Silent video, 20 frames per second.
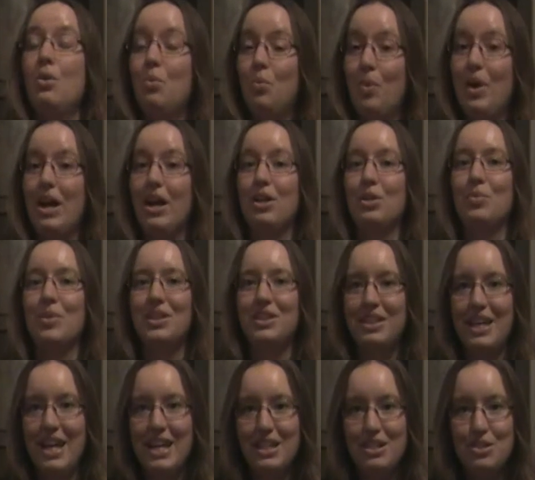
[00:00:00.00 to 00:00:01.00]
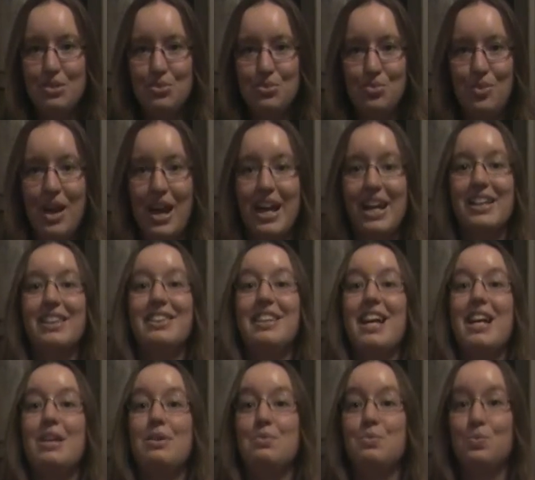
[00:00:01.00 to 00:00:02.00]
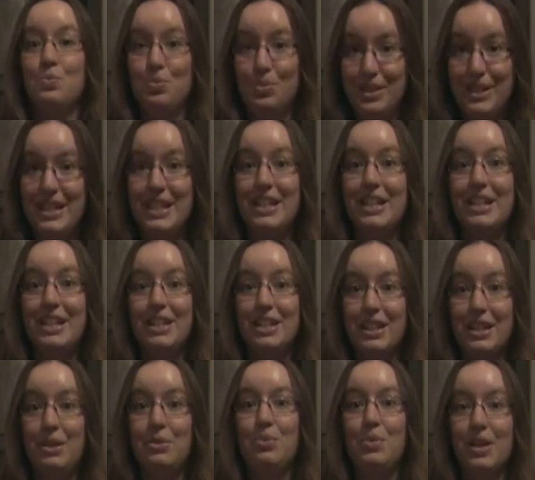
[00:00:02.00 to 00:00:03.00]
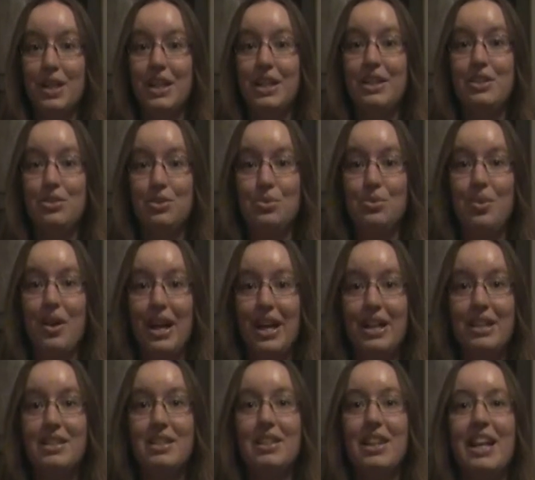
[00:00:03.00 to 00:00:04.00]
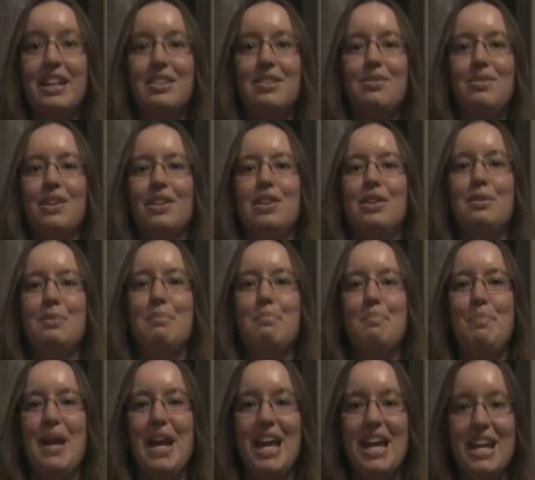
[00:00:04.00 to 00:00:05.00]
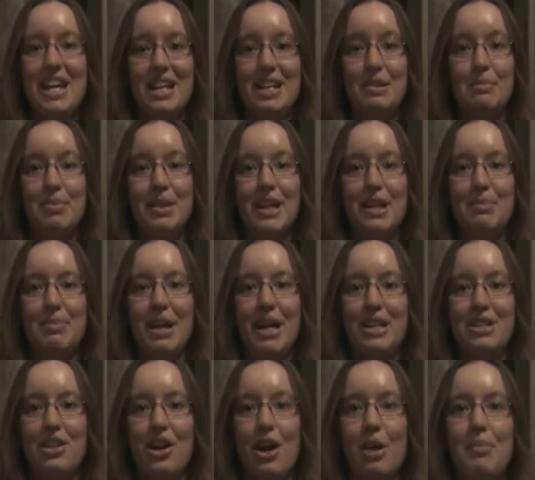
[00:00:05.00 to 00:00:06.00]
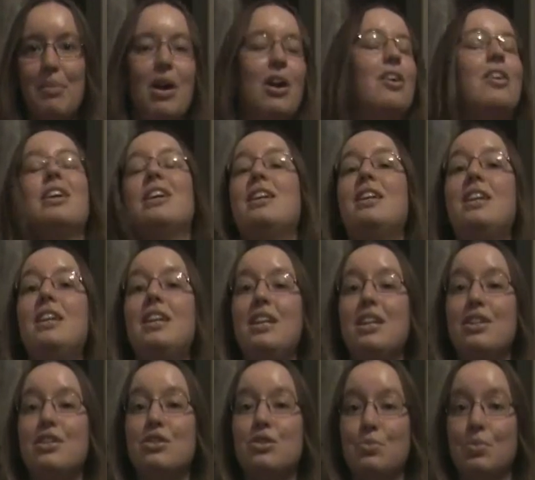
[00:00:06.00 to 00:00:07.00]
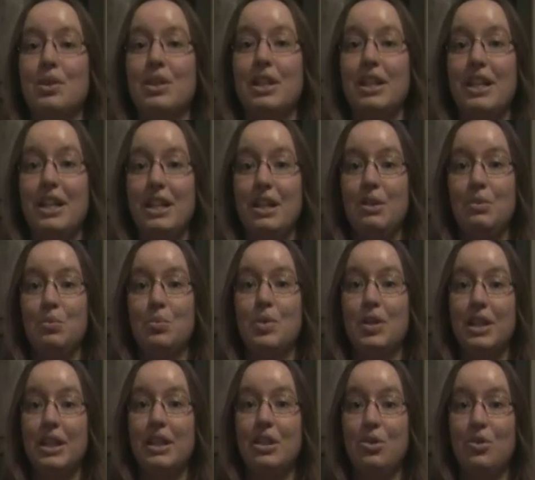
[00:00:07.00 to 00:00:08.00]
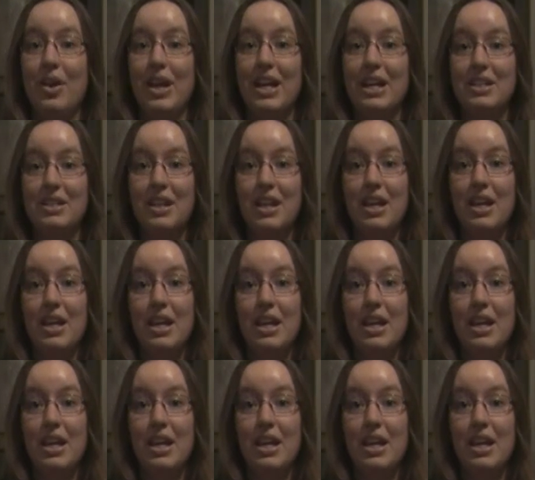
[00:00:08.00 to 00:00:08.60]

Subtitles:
Well, what they do right, they really, really do right. Like the villain Bane, played by Tom Hardy, he is really, really great.